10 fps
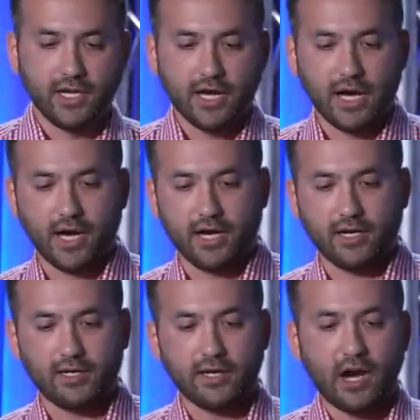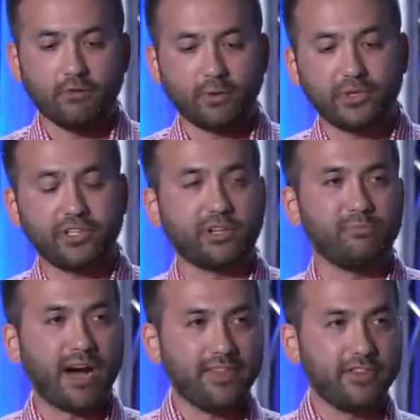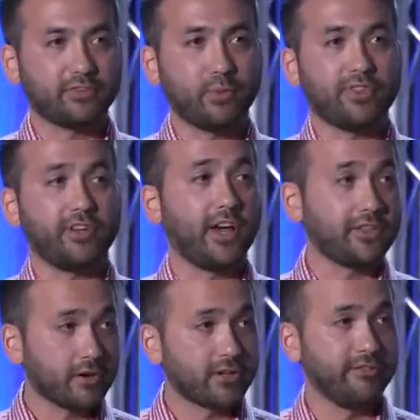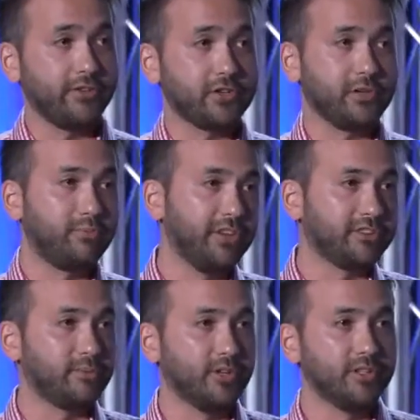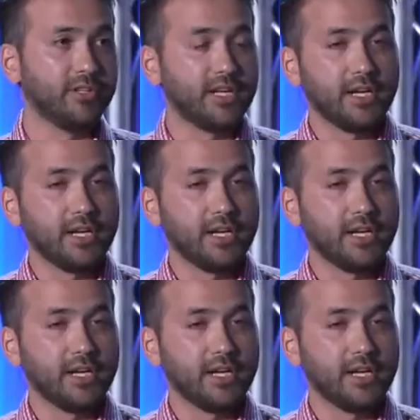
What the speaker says: However, when you combine this with another Confucian principle,